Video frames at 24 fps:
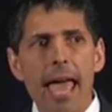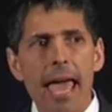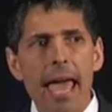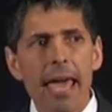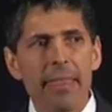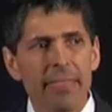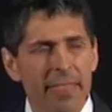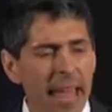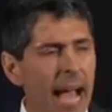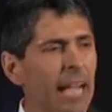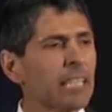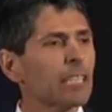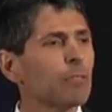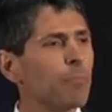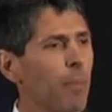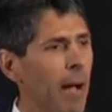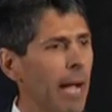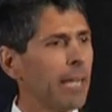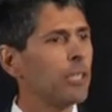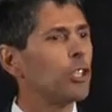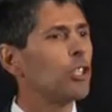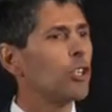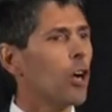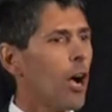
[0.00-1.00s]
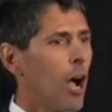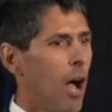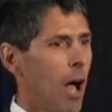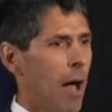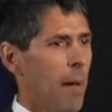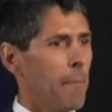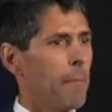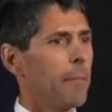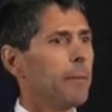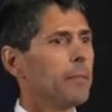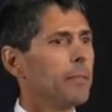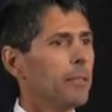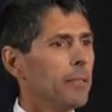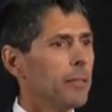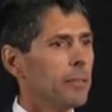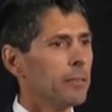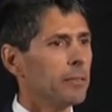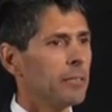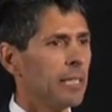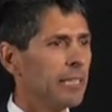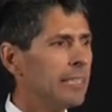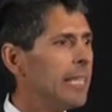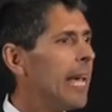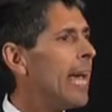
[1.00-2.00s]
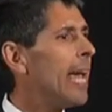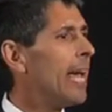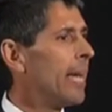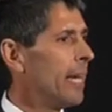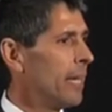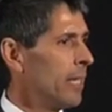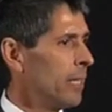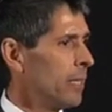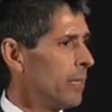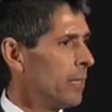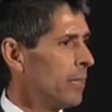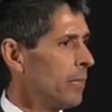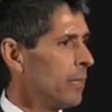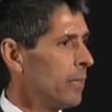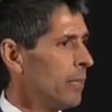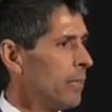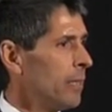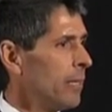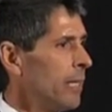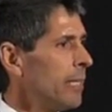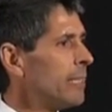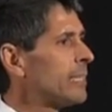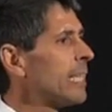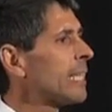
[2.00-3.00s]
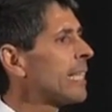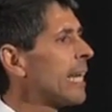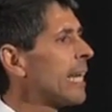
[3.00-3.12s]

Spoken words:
And that's my job today, to